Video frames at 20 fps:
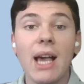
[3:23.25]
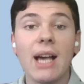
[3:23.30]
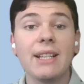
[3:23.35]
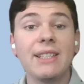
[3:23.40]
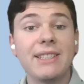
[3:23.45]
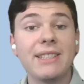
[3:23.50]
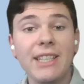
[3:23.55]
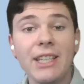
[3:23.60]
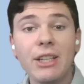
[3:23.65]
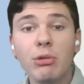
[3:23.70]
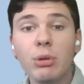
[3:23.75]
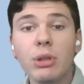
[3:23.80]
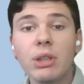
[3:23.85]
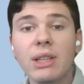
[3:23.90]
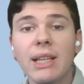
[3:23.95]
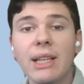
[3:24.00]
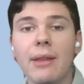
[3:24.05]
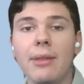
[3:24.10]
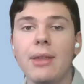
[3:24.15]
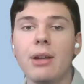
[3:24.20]

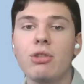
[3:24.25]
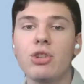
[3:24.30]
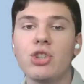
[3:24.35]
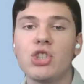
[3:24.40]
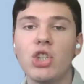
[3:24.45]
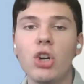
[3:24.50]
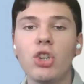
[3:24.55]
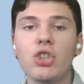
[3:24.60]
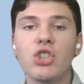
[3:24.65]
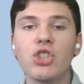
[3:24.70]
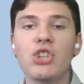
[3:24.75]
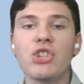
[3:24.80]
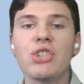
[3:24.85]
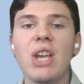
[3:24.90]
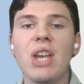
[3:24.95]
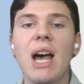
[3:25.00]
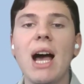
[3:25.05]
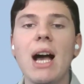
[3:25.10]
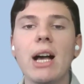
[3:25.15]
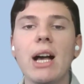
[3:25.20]
Consequently, the
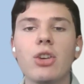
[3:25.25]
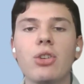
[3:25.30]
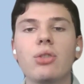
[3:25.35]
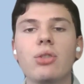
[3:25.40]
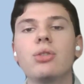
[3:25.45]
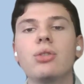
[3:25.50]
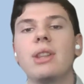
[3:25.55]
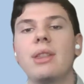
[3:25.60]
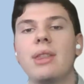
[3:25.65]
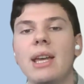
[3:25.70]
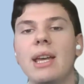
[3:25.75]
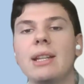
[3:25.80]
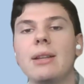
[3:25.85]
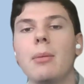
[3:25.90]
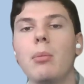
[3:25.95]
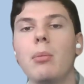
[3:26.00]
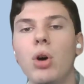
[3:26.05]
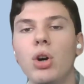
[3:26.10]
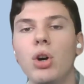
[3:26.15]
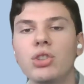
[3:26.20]
researchers argue that
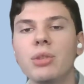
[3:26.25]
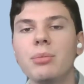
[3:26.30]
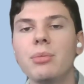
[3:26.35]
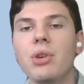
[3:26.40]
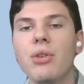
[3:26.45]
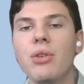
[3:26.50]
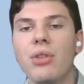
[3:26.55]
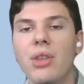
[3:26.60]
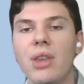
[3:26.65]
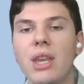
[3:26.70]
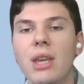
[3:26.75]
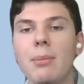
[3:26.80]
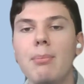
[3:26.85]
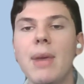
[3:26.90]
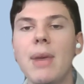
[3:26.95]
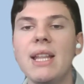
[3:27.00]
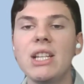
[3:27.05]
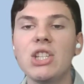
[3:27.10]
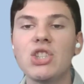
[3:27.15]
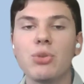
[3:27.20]
modern museum
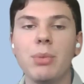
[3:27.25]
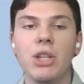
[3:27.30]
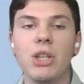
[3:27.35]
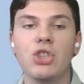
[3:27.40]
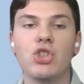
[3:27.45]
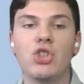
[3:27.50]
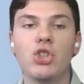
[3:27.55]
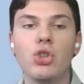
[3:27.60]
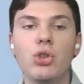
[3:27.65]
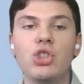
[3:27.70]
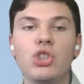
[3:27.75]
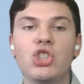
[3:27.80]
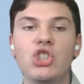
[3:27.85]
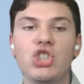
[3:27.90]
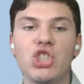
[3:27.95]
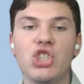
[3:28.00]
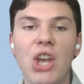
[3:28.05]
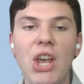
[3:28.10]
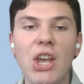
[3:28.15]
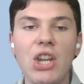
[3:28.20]
management should
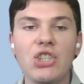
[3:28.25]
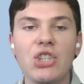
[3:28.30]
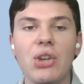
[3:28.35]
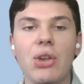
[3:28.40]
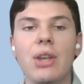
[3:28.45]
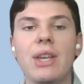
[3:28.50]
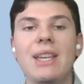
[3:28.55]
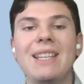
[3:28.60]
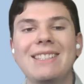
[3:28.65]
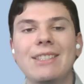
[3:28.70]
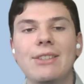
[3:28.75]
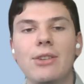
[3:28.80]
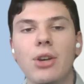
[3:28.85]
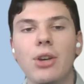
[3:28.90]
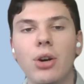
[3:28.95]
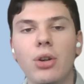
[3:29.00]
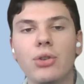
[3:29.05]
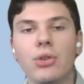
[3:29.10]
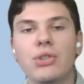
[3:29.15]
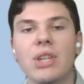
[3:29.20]
change its
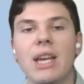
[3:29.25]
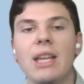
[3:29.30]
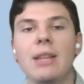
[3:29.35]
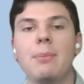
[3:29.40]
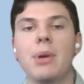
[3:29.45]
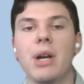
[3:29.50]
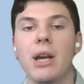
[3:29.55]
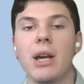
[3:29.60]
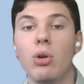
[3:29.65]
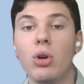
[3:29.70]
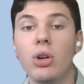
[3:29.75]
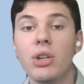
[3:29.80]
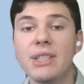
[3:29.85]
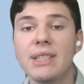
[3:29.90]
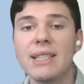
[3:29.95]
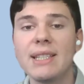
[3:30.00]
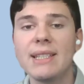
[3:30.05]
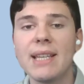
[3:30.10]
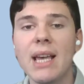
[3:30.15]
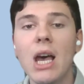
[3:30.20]
goals and
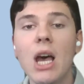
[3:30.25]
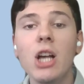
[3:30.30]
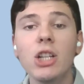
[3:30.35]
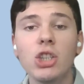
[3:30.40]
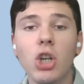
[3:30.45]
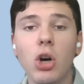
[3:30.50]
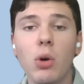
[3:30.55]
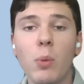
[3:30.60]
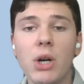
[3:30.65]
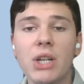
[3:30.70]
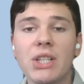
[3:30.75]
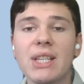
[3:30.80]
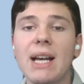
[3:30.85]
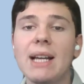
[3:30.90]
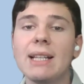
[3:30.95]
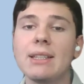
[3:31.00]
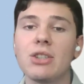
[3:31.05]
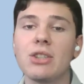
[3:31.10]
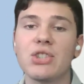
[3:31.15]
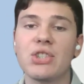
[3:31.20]
priorities towards
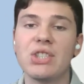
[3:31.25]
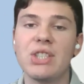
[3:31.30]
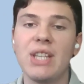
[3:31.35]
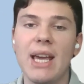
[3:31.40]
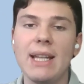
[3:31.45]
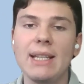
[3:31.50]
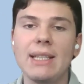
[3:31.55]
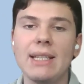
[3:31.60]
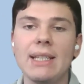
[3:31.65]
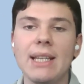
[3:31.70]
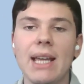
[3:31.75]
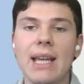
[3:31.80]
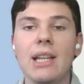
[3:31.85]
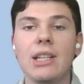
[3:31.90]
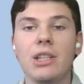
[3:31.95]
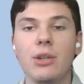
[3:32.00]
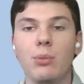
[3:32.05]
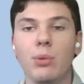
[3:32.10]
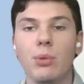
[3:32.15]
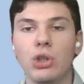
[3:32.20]
understanding
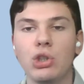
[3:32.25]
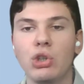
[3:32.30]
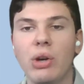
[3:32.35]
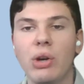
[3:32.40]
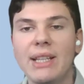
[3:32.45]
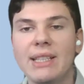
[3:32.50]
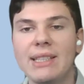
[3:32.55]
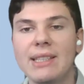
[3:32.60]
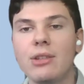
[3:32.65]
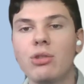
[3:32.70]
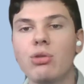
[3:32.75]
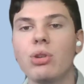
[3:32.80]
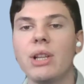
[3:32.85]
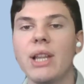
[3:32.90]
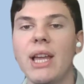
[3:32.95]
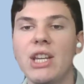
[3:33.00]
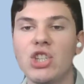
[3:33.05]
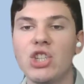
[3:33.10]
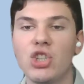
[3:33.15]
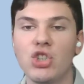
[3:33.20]
and evaluating
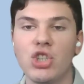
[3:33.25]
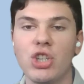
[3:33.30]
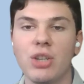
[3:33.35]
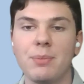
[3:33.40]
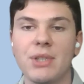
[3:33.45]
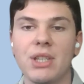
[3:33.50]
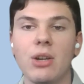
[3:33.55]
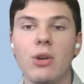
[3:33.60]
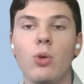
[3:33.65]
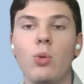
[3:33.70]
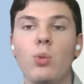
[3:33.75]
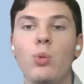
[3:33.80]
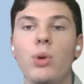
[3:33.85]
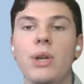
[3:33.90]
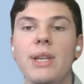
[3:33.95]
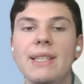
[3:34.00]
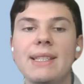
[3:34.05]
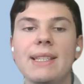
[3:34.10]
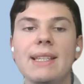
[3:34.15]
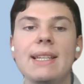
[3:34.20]
relationships
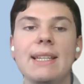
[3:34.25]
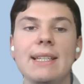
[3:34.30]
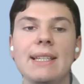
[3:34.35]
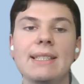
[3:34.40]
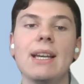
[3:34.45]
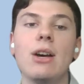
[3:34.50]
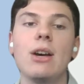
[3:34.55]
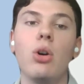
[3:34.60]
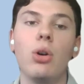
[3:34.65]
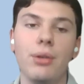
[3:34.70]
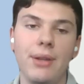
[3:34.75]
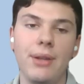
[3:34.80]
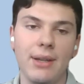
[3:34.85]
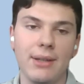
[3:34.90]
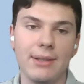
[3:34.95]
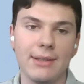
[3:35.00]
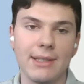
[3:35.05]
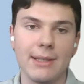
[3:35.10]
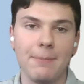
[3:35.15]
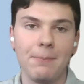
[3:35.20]
with its
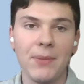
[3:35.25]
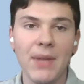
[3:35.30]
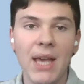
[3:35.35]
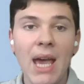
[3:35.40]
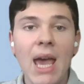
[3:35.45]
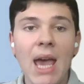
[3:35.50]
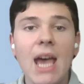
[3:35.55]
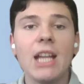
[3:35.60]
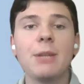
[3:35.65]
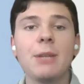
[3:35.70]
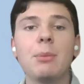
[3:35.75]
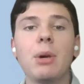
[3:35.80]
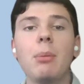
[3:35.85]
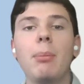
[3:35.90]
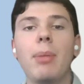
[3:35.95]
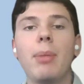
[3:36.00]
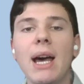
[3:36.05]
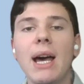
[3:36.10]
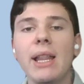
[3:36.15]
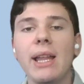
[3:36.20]
audience. And
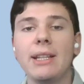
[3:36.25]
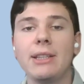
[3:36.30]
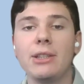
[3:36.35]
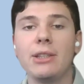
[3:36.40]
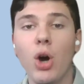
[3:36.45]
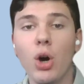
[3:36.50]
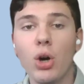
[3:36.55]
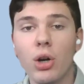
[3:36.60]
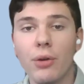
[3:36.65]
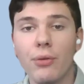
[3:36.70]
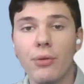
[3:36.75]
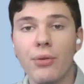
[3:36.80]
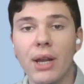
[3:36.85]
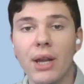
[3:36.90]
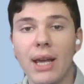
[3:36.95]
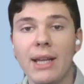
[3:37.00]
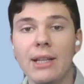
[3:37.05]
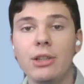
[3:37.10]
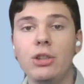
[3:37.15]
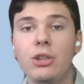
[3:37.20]
mobile
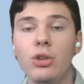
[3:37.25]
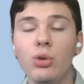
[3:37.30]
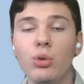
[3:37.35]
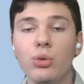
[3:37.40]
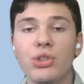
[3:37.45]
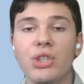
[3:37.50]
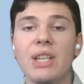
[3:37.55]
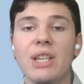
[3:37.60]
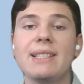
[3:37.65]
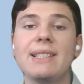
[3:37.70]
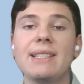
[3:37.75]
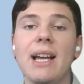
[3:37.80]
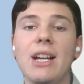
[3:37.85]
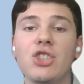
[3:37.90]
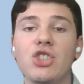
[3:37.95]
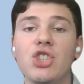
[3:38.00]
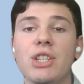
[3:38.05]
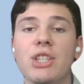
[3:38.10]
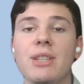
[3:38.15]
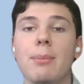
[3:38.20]
ethnography and tools
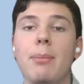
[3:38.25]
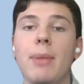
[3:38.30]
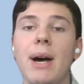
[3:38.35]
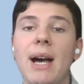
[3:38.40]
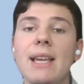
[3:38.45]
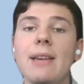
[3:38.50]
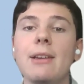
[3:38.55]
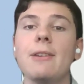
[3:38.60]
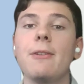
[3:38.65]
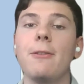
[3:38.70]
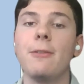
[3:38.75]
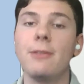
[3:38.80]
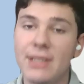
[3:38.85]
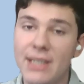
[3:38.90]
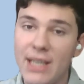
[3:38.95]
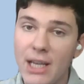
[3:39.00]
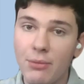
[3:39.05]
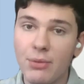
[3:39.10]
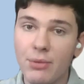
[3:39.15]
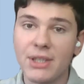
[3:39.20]
such as My
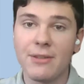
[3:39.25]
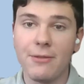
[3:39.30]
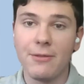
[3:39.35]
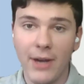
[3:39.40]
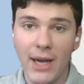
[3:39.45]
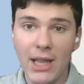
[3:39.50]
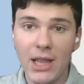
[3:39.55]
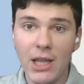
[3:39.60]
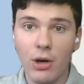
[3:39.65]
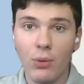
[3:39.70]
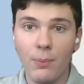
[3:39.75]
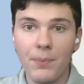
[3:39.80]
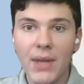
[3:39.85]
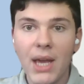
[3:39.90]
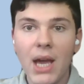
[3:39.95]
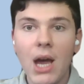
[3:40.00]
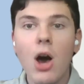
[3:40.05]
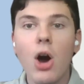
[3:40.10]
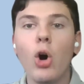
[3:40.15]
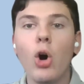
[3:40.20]
Service Fellow
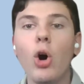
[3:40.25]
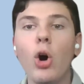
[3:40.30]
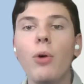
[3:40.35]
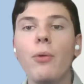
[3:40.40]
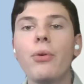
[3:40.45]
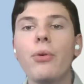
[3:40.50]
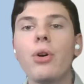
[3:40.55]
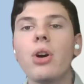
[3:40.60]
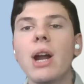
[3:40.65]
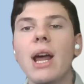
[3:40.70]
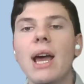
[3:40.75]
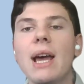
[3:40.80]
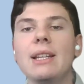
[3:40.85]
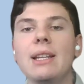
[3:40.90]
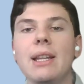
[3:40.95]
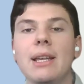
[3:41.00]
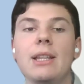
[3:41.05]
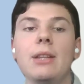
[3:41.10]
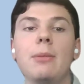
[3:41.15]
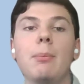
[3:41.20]
offer
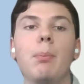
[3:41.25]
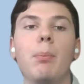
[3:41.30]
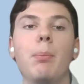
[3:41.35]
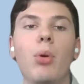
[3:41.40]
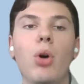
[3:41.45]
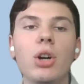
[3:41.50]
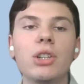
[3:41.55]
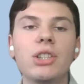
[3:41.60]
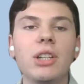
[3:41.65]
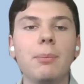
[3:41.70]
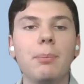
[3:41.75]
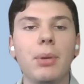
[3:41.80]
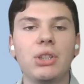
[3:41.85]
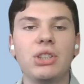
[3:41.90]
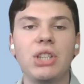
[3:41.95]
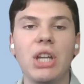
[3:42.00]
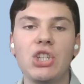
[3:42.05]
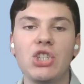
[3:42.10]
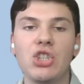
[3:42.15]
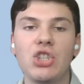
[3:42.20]
an important
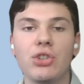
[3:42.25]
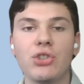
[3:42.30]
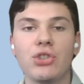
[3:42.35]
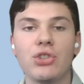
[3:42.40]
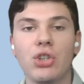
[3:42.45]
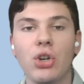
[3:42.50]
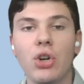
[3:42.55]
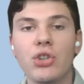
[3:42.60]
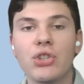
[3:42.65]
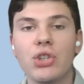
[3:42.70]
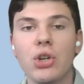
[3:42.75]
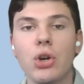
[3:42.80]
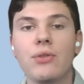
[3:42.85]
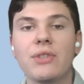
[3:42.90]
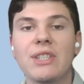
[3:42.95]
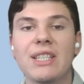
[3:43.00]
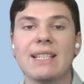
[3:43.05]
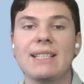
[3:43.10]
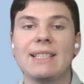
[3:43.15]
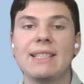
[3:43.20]
potential source
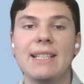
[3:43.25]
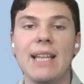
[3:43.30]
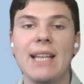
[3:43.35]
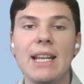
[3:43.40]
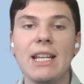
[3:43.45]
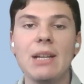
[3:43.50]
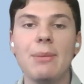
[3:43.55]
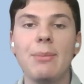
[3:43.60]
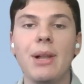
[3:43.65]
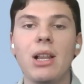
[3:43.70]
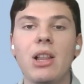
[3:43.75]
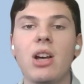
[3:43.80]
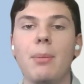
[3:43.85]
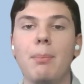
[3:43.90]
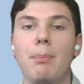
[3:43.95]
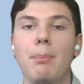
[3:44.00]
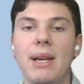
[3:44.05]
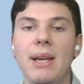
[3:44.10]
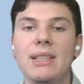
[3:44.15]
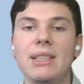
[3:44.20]
of sustainable
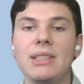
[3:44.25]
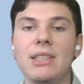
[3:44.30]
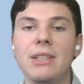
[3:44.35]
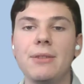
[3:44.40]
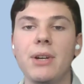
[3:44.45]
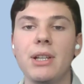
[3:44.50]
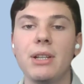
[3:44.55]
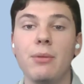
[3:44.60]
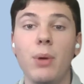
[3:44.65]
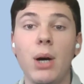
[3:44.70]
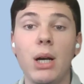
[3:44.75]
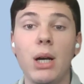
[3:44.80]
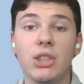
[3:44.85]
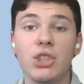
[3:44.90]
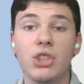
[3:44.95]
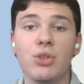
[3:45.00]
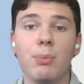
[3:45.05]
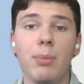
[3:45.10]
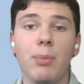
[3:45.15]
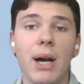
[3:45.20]
competitive
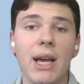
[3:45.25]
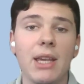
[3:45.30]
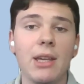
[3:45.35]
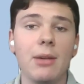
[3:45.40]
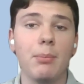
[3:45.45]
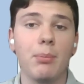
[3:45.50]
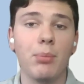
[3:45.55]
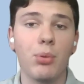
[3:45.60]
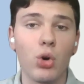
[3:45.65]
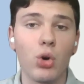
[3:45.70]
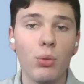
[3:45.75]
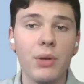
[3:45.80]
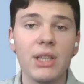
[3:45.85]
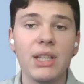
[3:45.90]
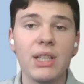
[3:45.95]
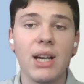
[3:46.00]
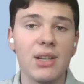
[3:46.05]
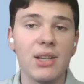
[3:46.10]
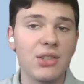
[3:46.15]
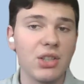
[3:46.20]
advantage by
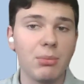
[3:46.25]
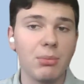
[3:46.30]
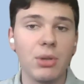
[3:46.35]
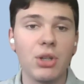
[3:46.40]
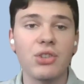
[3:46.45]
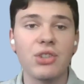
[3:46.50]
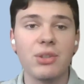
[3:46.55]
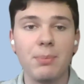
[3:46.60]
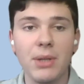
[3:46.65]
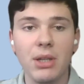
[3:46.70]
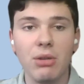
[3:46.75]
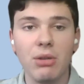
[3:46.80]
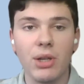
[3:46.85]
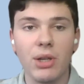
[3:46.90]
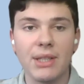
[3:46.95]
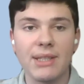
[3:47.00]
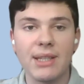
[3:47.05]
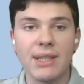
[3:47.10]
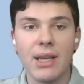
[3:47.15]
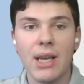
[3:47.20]
improving customer
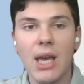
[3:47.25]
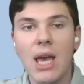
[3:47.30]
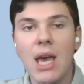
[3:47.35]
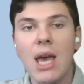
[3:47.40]
experience.